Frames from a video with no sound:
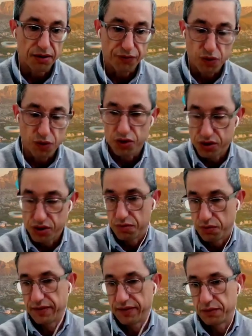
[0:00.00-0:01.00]
Of course,
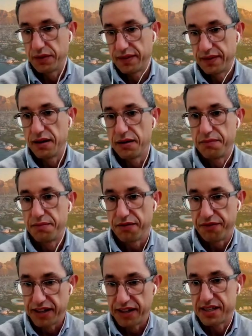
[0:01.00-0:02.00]
with
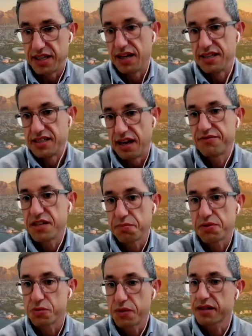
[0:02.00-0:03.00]
efficacy and safety
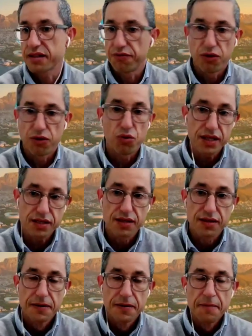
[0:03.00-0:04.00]
perspective always.
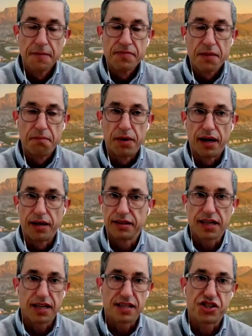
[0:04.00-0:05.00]
But
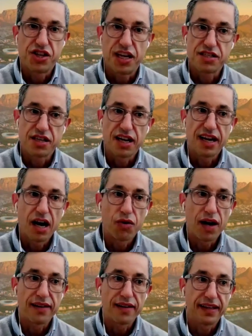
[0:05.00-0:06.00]
that has changed, and
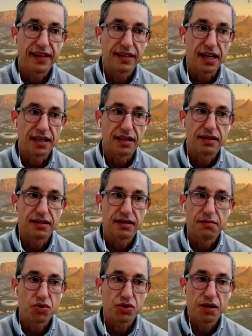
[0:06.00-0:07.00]
now I think that the
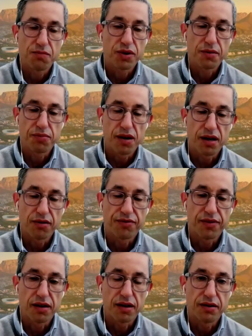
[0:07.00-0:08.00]
most important part of
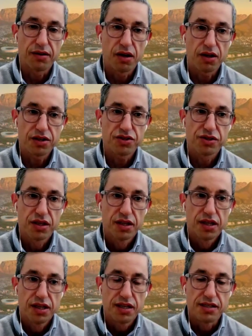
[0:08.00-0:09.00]
our knowledge
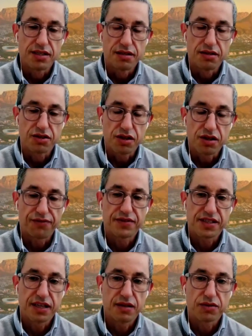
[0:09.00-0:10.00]
is the soft
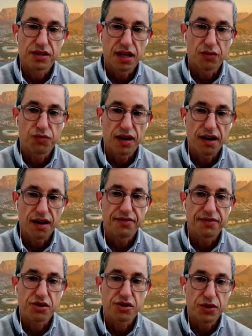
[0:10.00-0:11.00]
skills that we have.
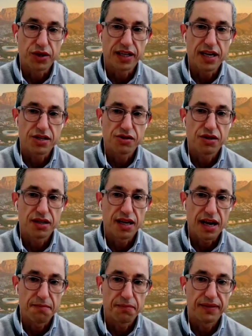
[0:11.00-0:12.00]
It's communication,
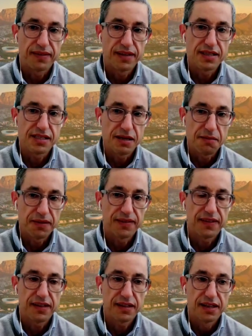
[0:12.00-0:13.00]
empathy,
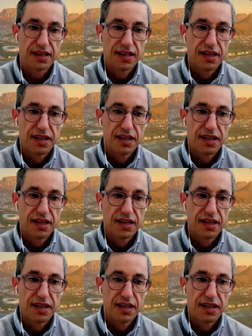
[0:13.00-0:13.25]
sympathy.